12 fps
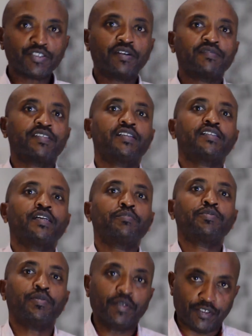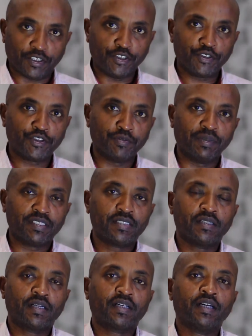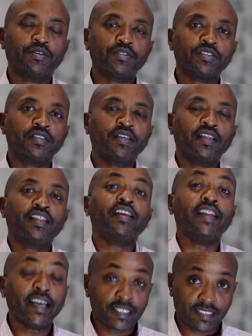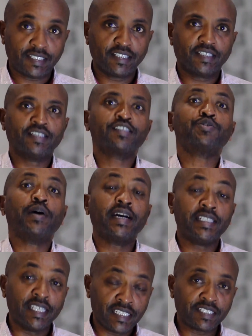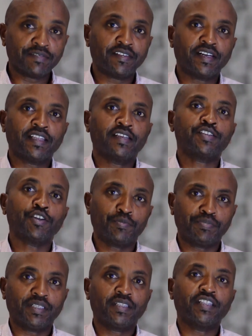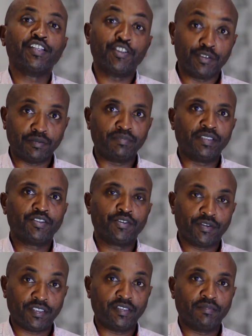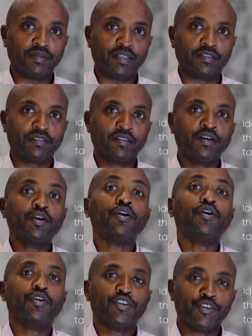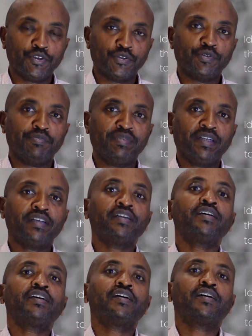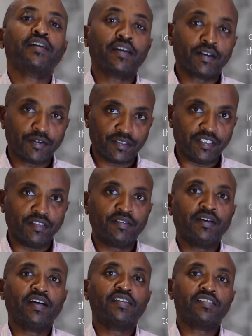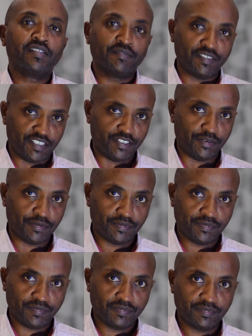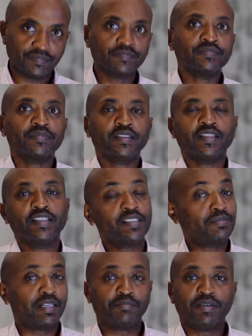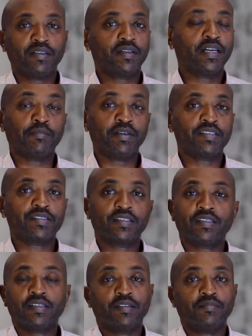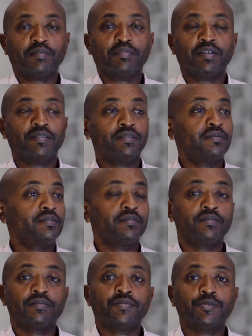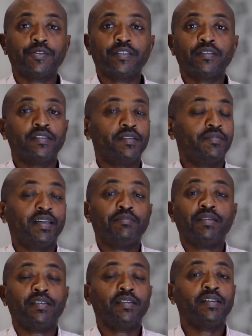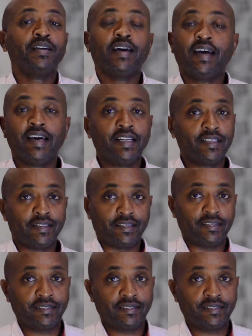Once you have set up your YouTube account, the next thing is to identify the topic that you will be talking about or you will be recording as a video. This might be carpentry, it might be food, it might be anything.